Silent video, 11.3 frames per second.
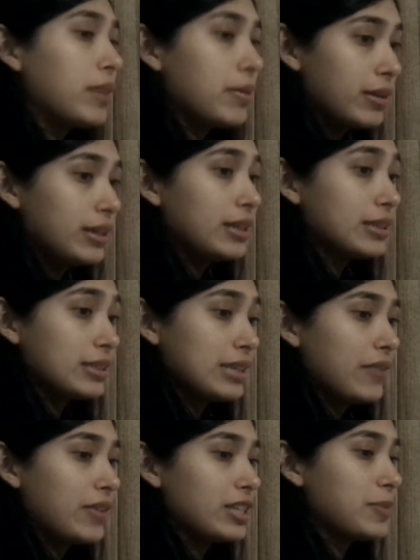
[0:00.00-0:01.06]
put my money in the
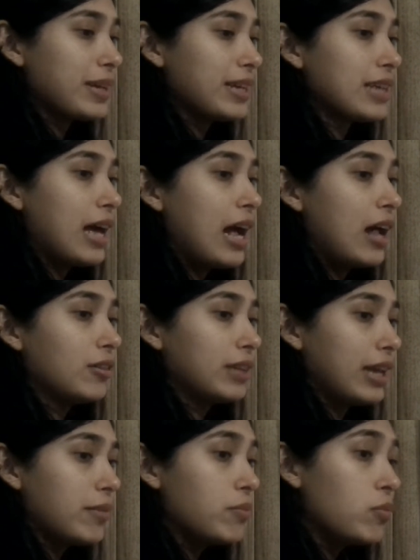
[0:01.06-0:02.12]
savings because I'll
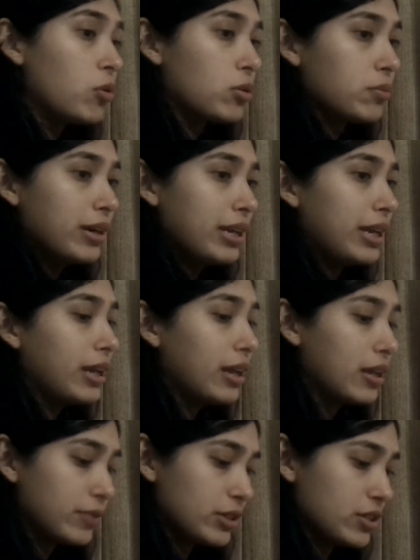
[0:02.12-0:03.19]
get more money
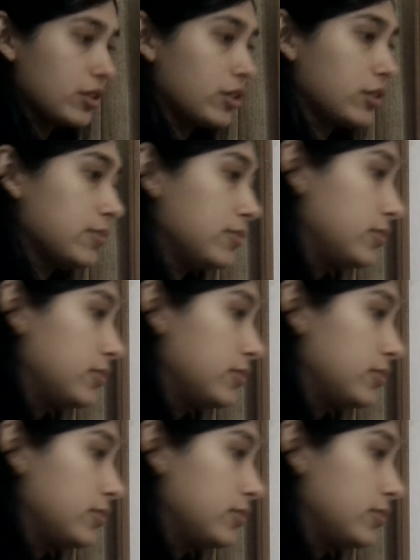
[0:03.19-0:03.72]
in return.